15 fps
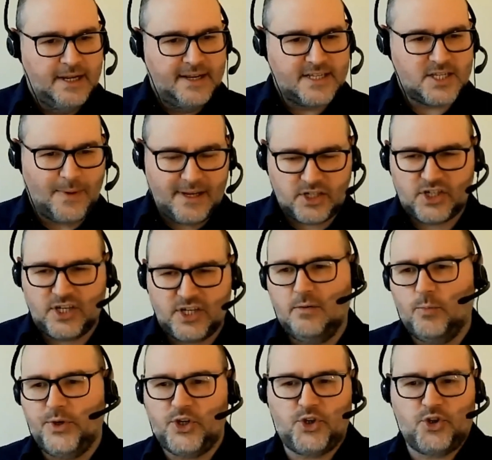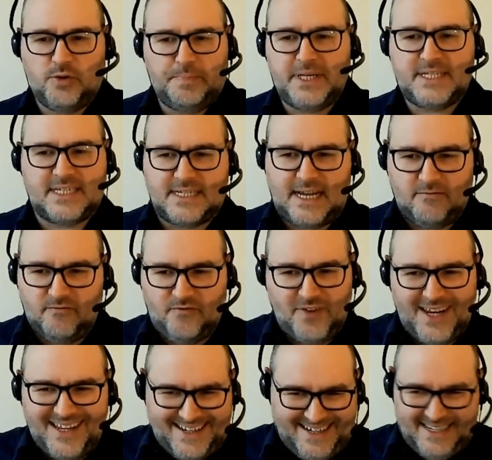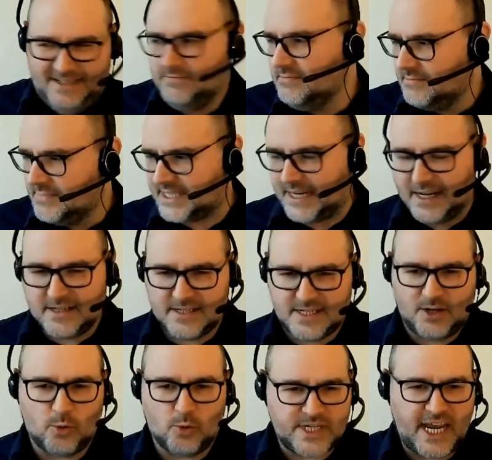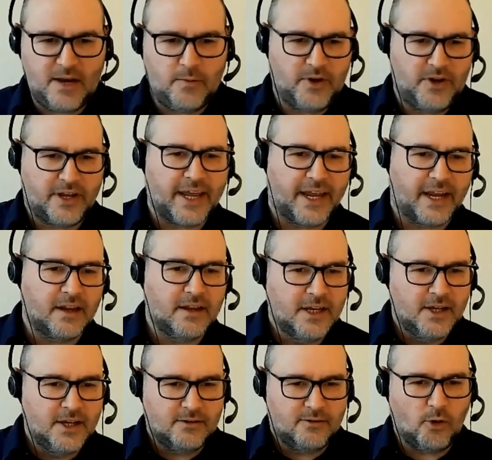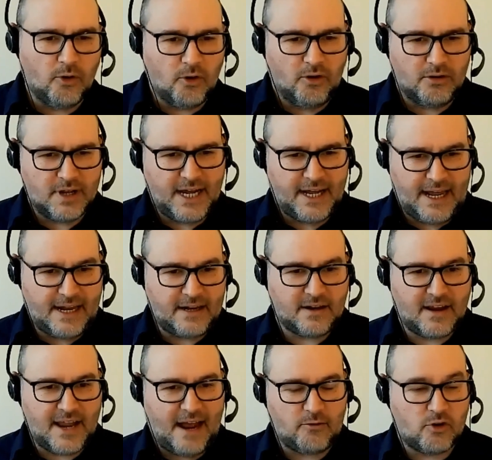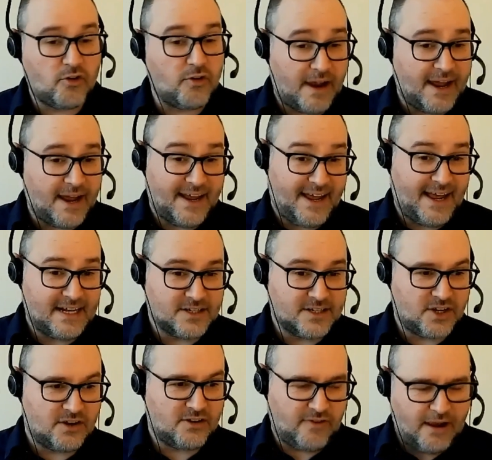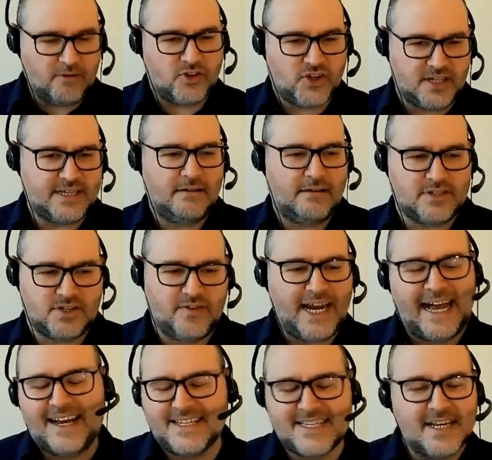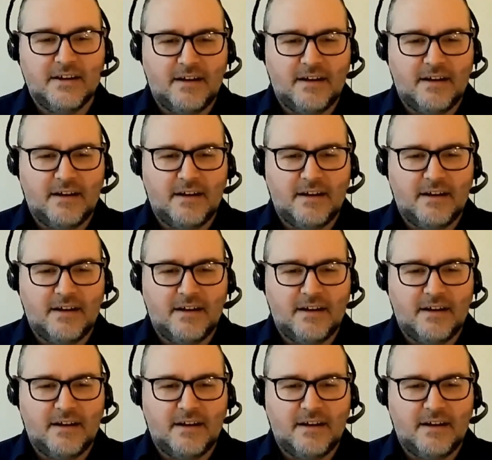So actually, we should be really standing day working, or and crouching down to relax.